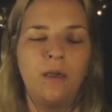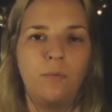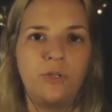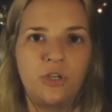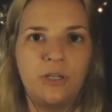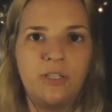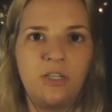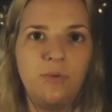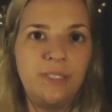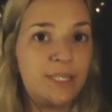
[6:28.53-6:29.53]
What you're going to
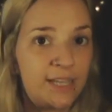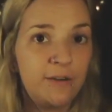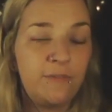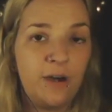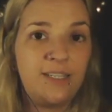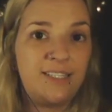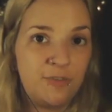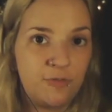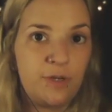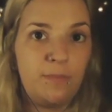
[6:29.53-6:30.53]
do is think of a
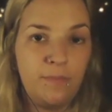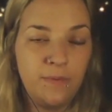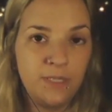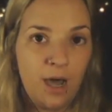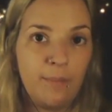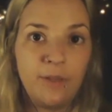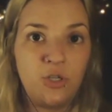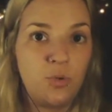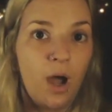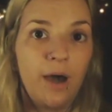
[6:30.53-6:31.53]
different time
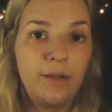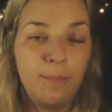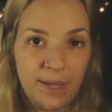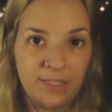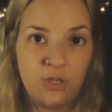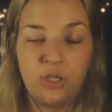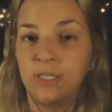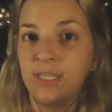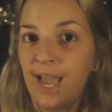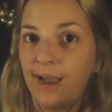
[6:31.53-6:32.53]
that you got a message. It
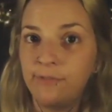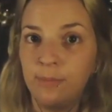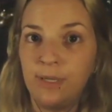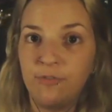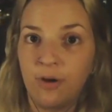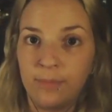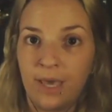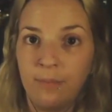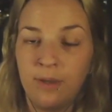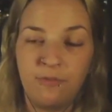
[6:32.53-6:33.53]
doesn't have to be from
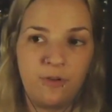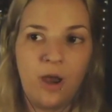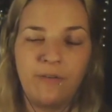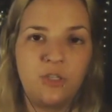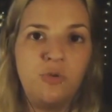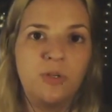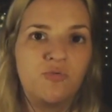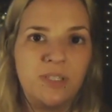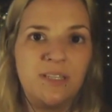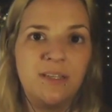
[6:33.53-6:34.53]
them. If they're having too much
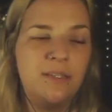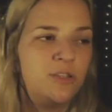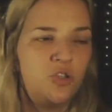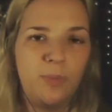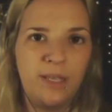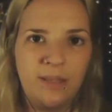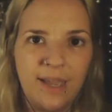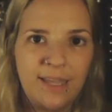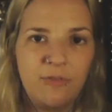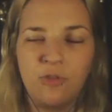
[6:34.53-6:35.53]
resistance and too many
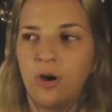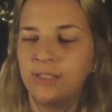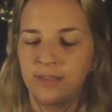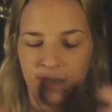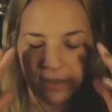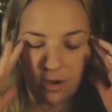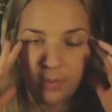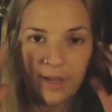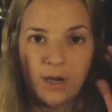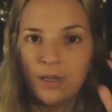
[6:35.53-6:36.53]
negative thoughts and like, oh
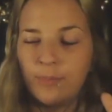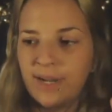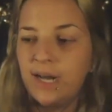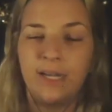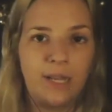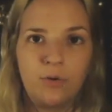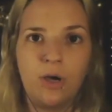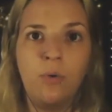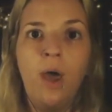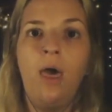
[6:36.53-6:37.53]
my God, I don't
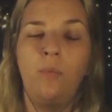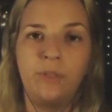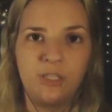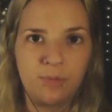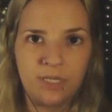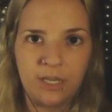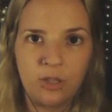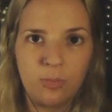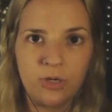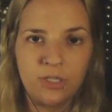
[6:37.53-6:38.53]
know, with this
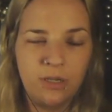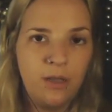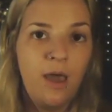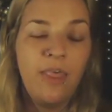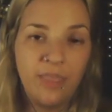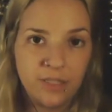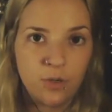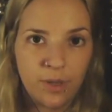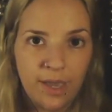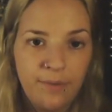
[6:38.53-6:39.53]
particular person, that's
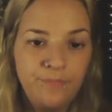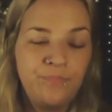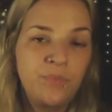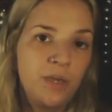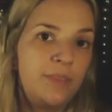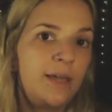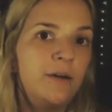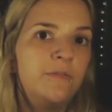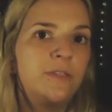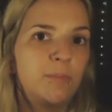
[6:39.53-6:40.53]
okay. Think
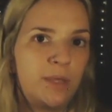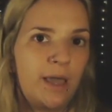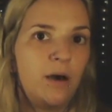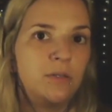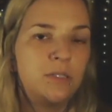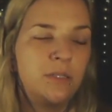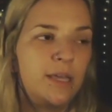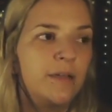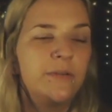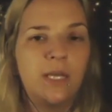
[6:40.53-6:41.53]
of something else.
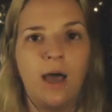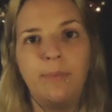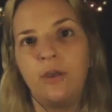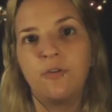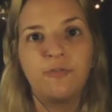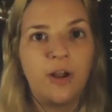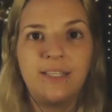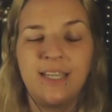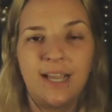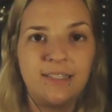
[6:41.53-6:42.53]
Think of a time that your
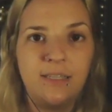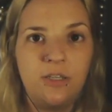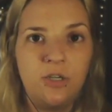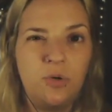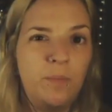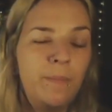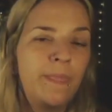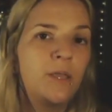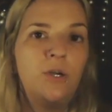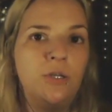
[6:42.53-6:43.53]
friend texted you
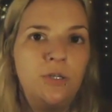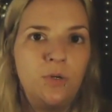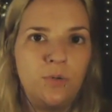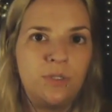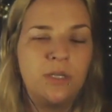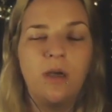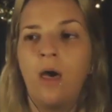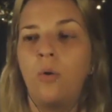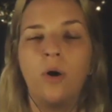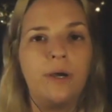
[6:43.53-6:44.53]
good news,
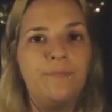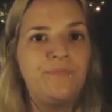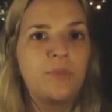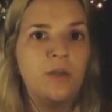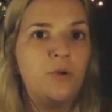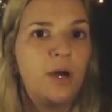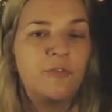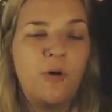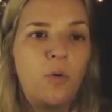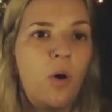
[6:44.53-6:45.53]
or you got
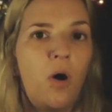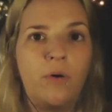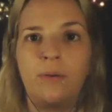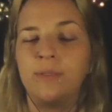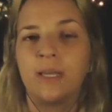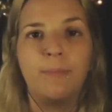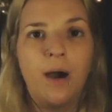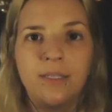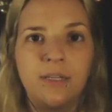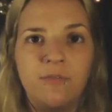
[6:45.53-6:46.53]
a phone call and it was like
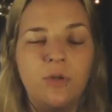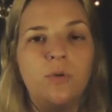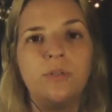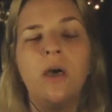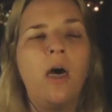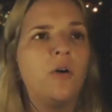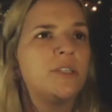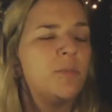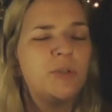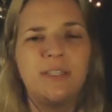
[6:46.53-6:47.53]
positive news, or
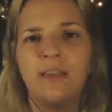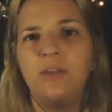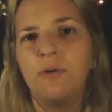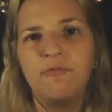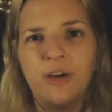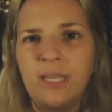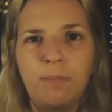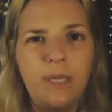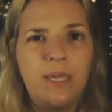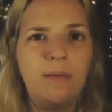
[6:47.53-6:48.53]
someone sent you a funny
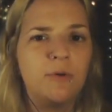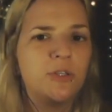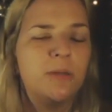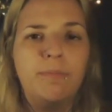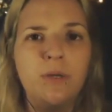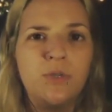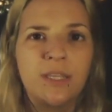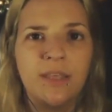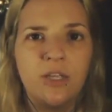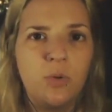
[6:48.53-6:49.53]
meme or some
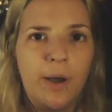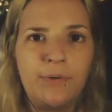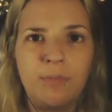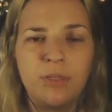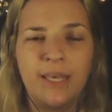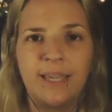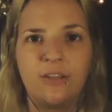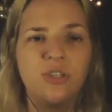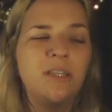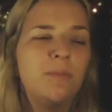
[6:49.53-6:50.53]
music that you wound up
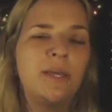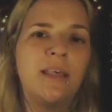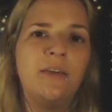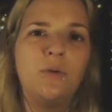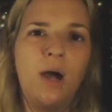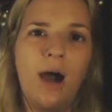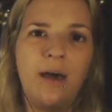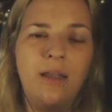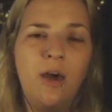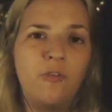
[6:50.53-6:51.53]
liking. Just something that you
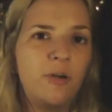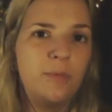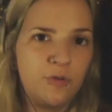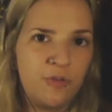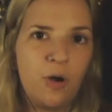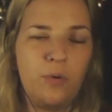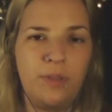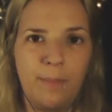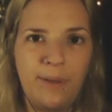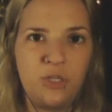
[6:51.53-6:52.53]
got from your phone
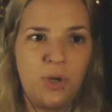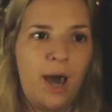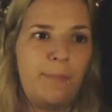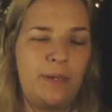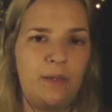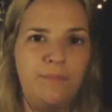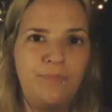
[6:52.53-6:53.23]
that made you happy.